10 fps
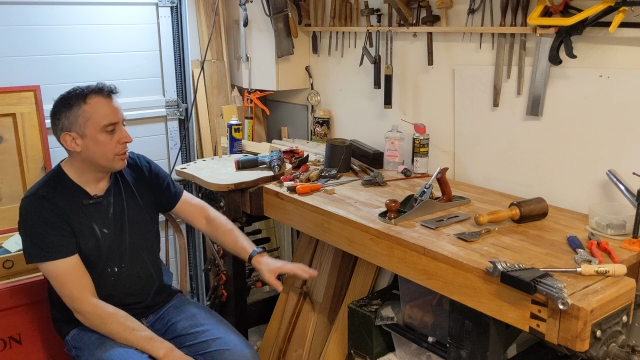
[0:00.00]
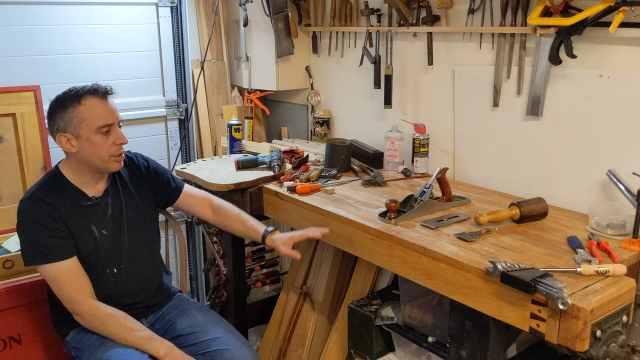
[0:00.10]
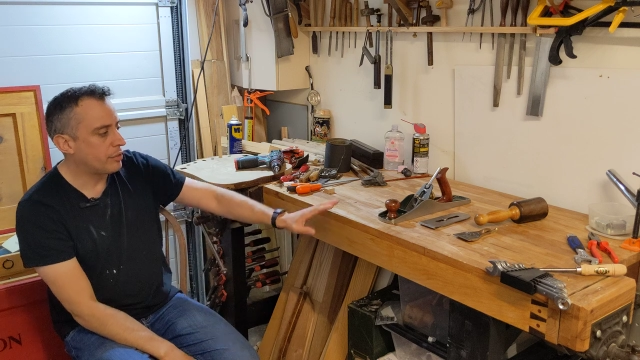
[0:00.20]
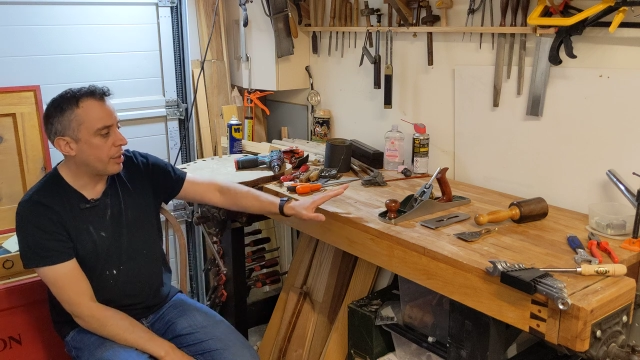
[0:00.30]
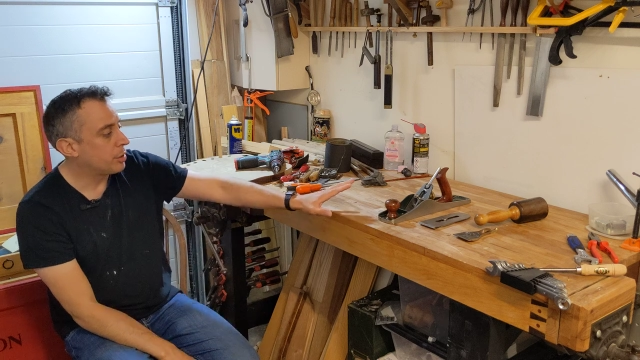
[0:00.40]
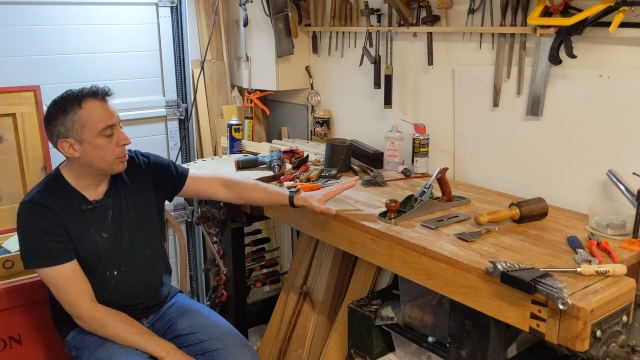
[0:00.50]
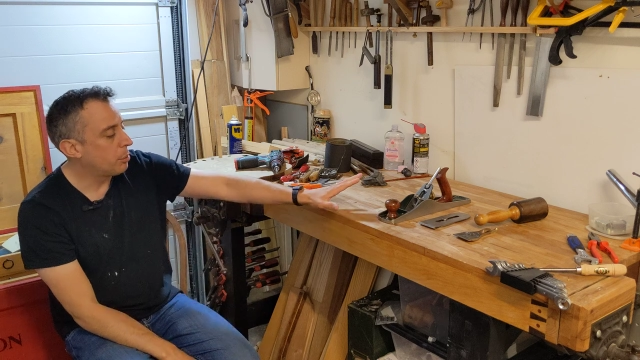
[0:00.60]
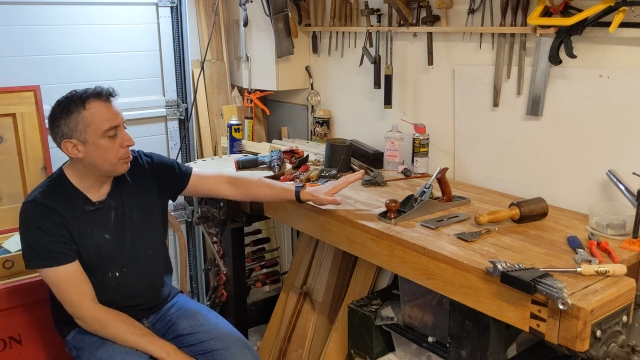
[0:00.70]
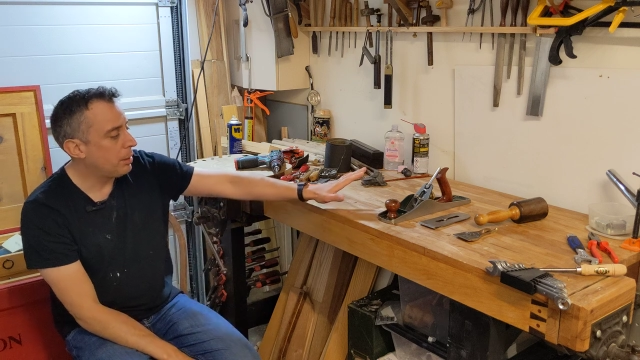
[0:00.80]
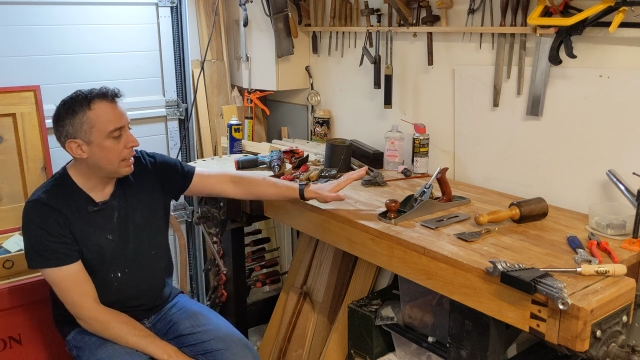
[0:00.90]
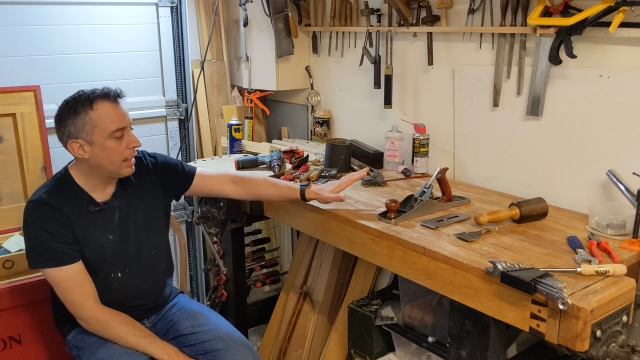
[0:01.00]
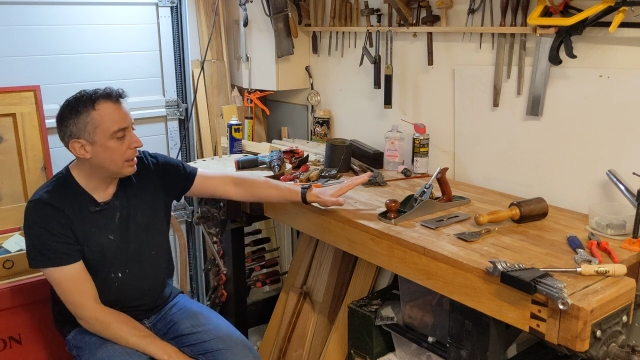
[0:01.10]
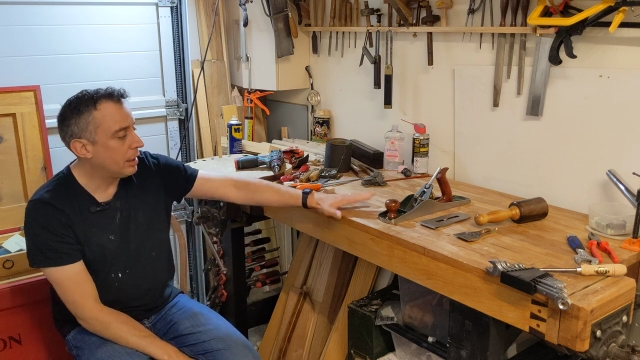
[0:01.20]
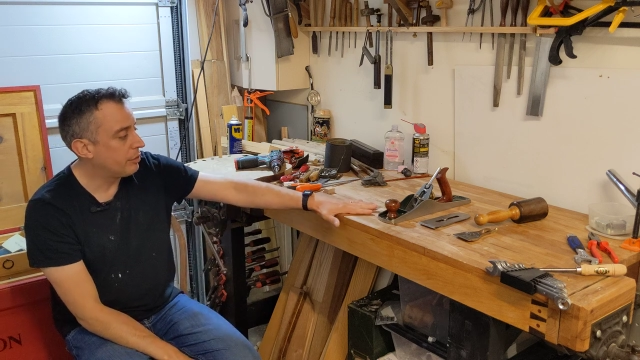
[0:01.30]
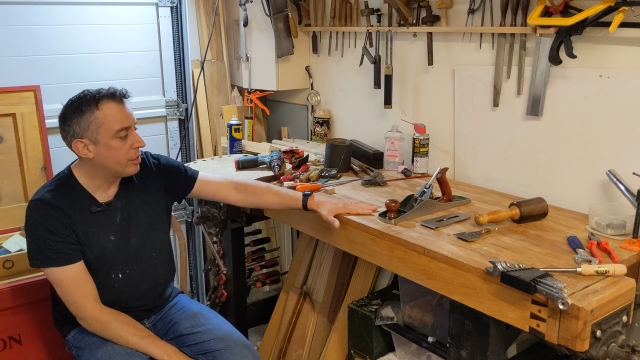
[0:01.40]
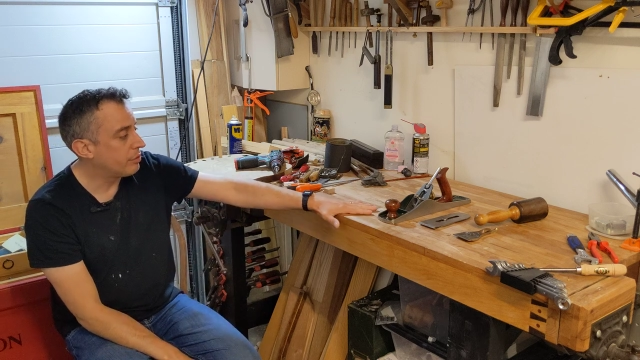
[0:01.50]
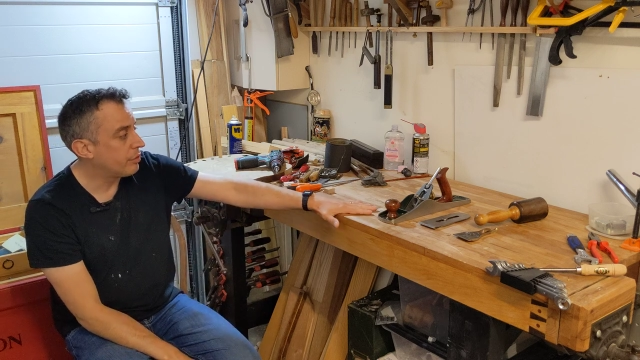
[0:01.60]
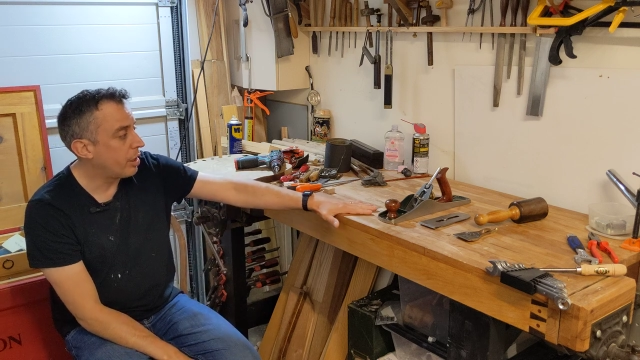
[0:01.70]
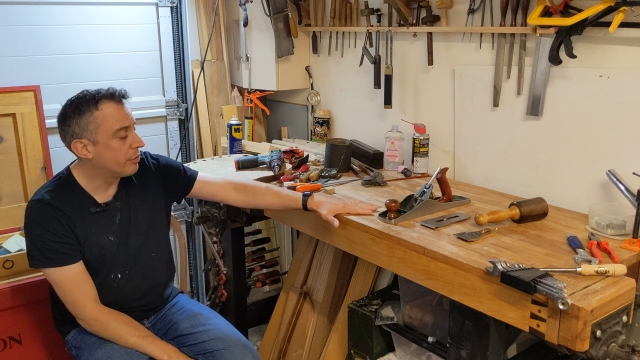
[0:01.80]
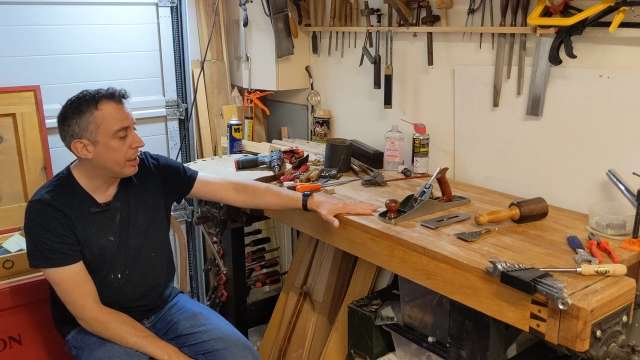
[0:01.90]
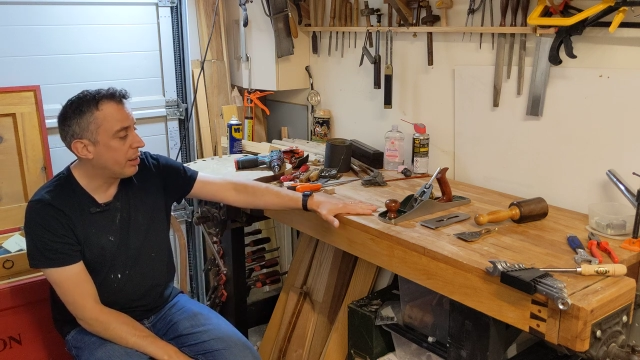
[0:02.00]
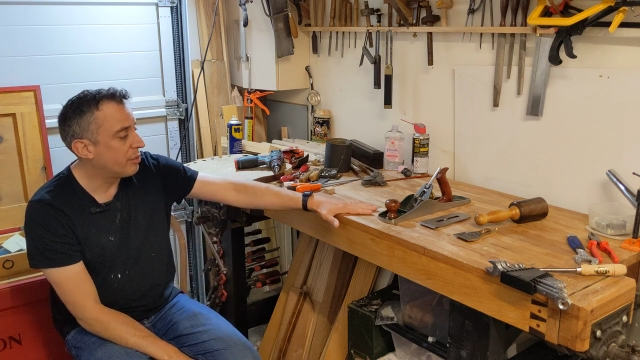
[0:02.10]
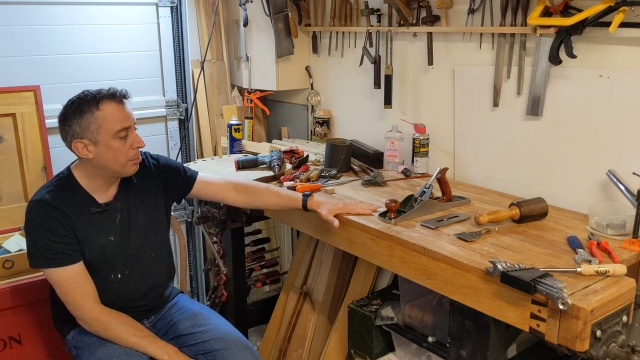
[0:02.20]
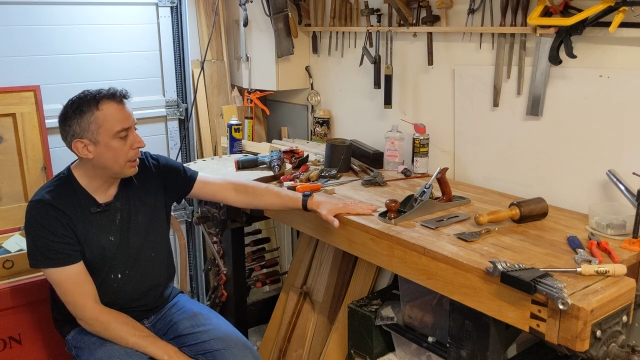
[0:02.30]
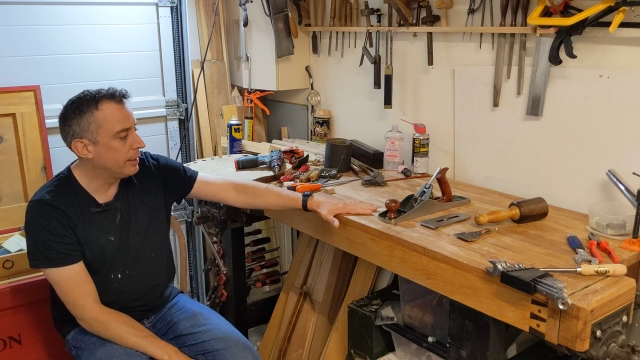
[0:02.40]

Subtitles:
So first of all will be a Clifton 5.5